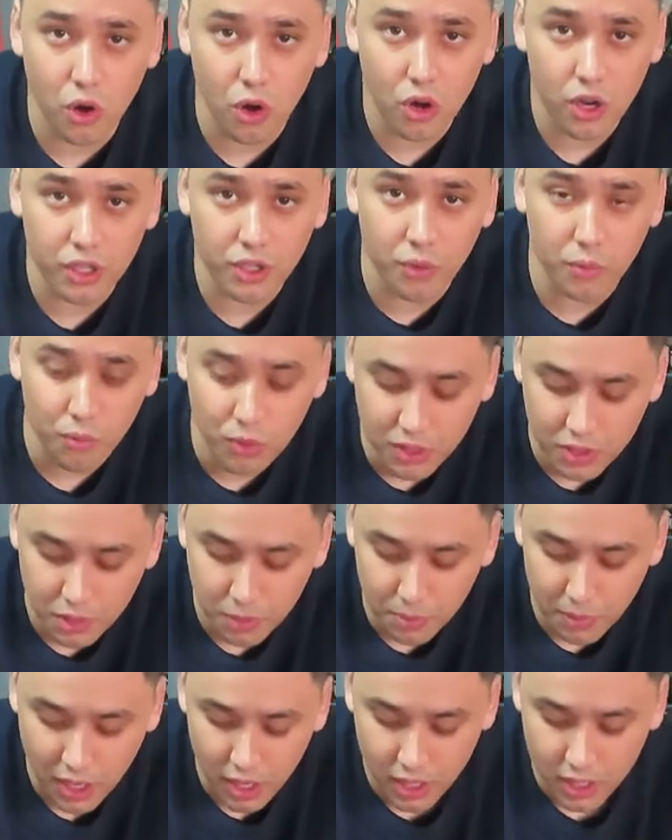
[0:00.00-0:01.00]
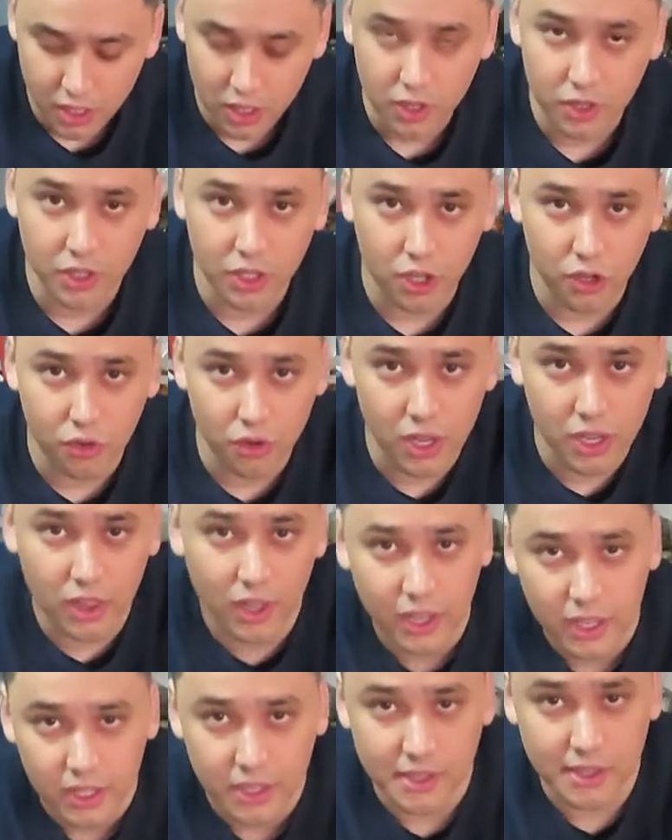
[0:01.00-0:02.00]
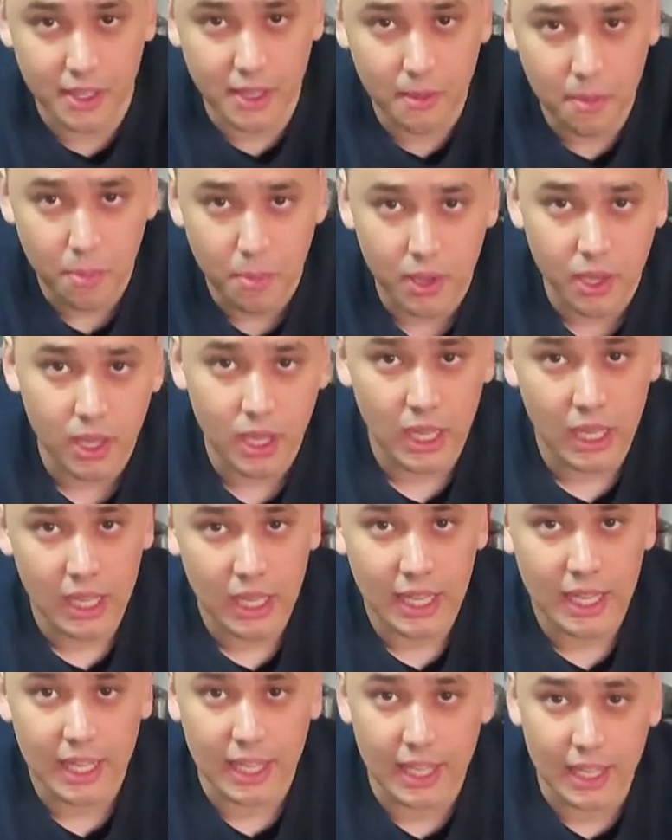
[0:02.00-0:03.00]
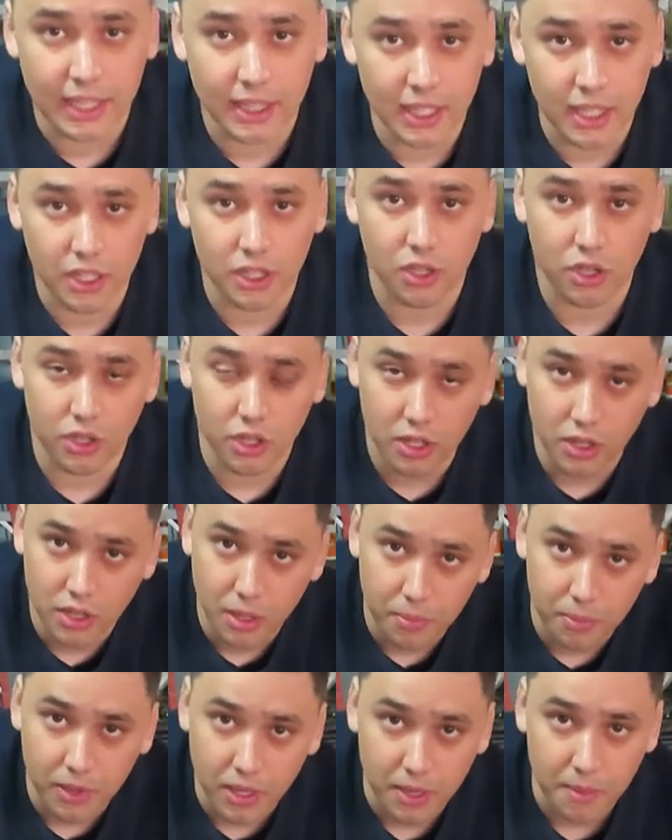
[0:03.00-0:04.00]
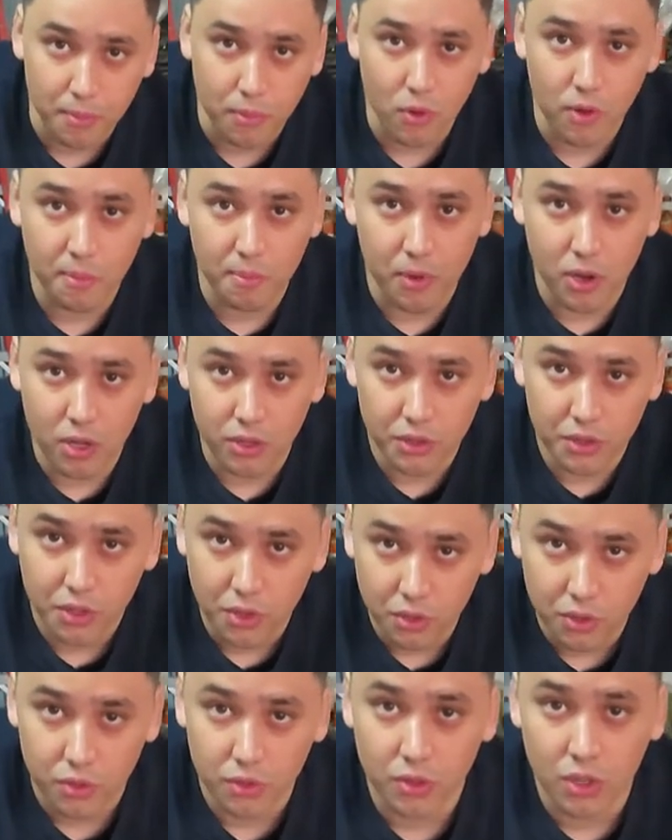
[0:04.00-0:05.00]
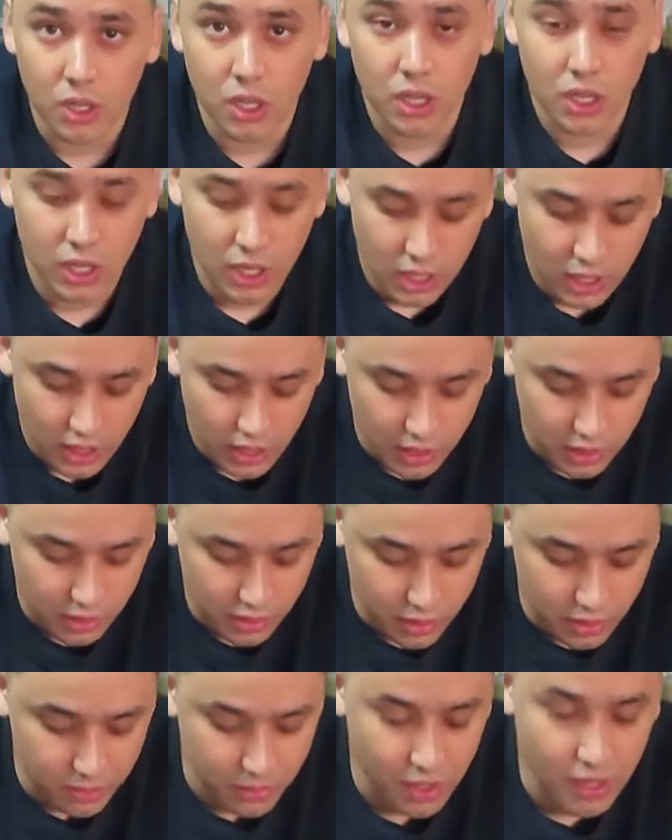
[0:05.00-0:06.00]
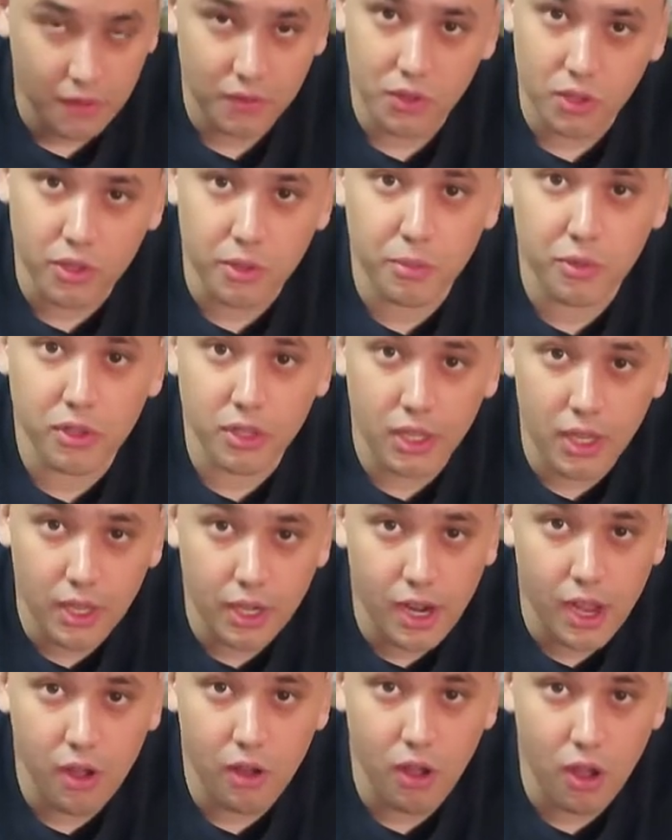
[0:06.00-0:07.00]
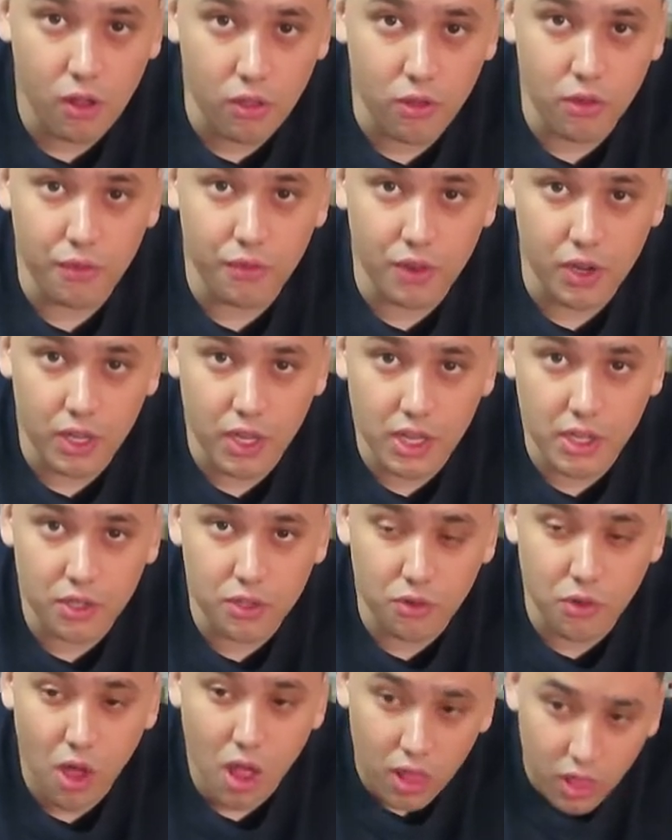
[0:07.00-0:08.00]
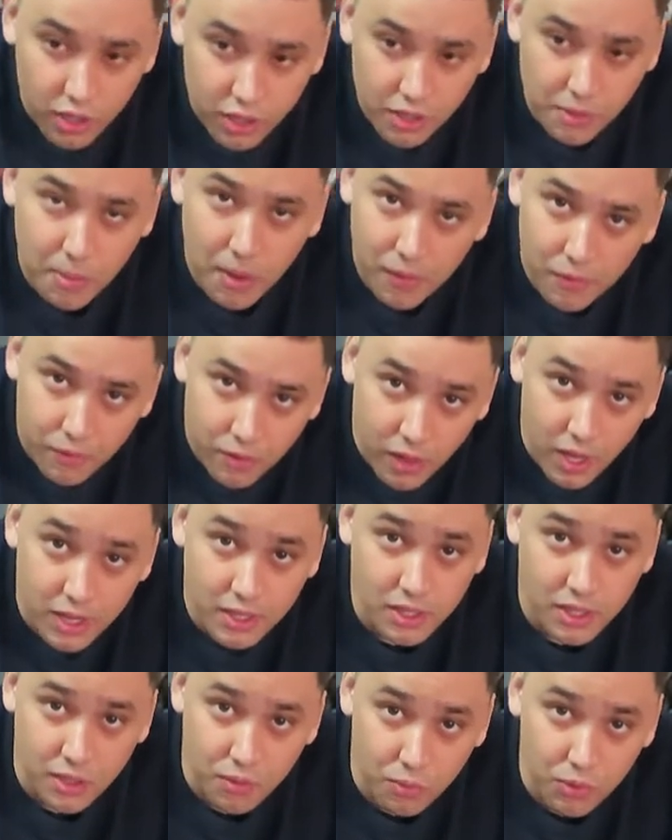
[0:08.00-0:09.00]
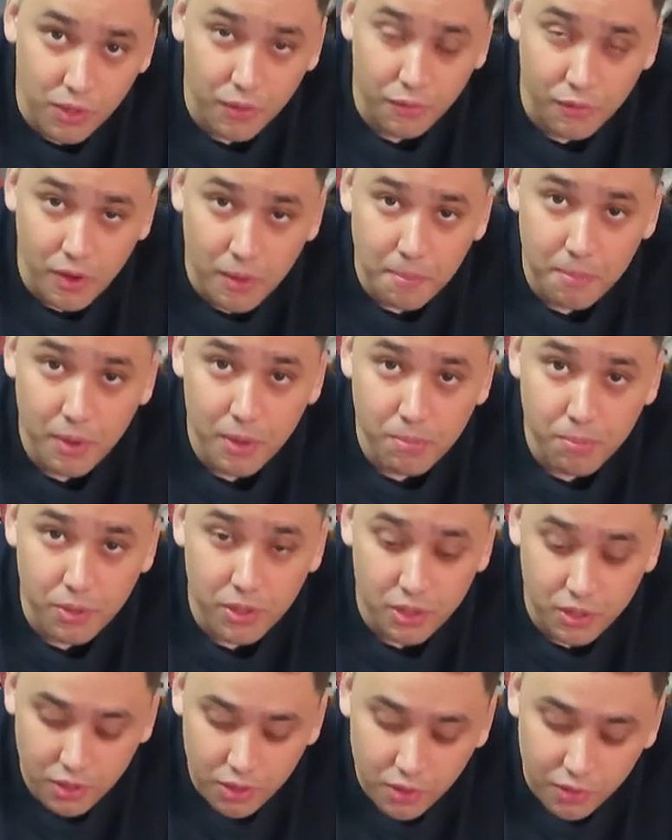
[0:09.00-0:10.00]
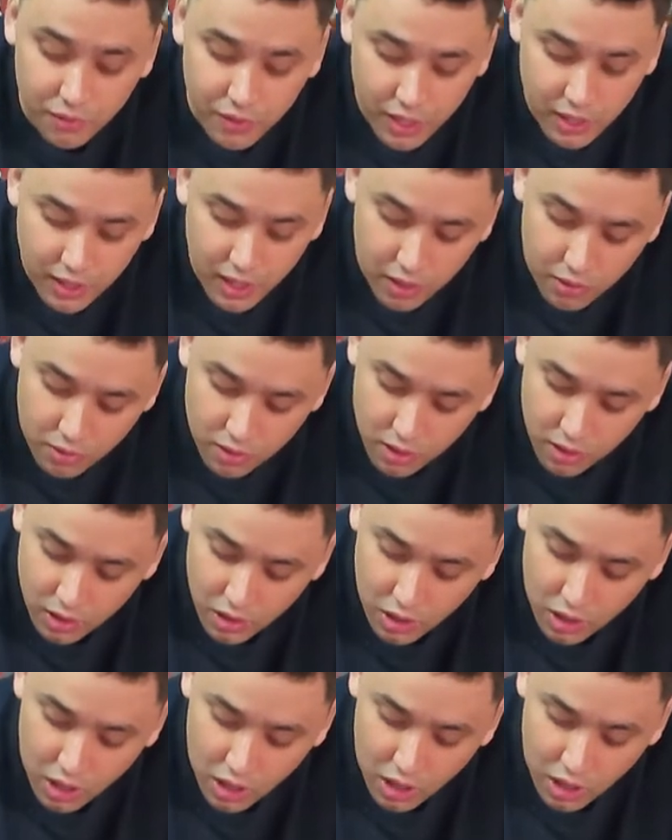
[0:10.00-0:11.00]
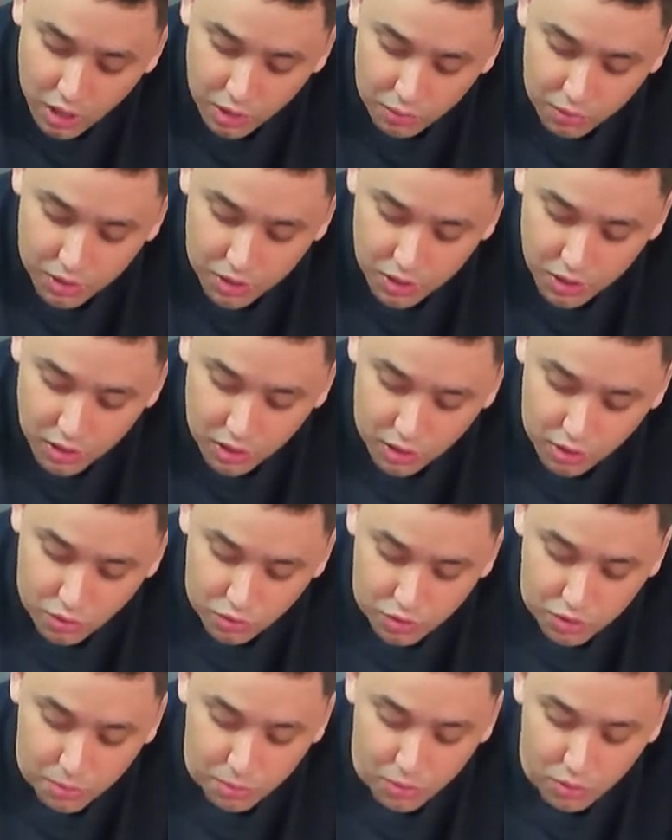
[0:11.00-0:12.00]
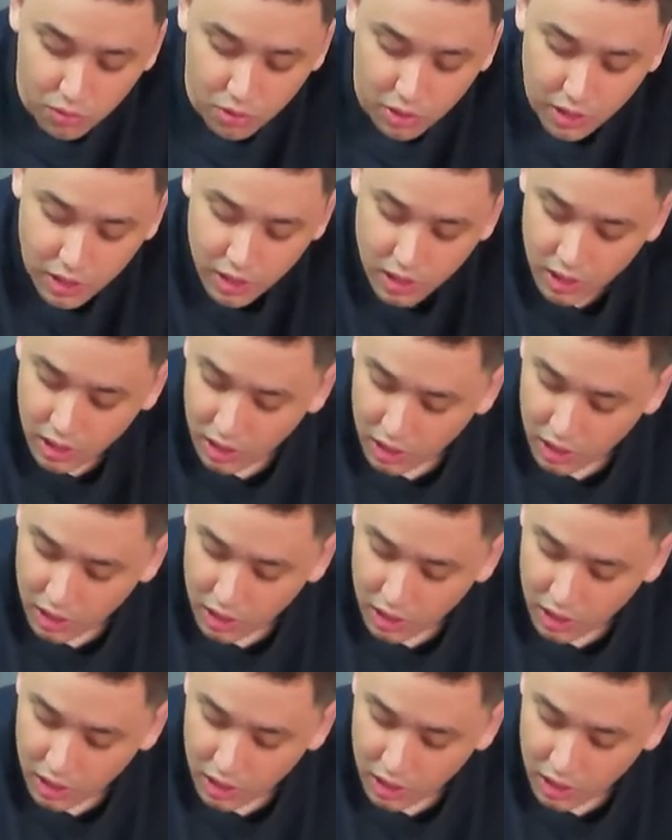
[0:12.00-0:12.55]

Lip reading: hard on one spot, you're gonna create like a dip, and then you're gonna end up laying more Bondo and have just my net out all over again. So I learned my lesson with the front bumper, so right now we're just gonna go smoothly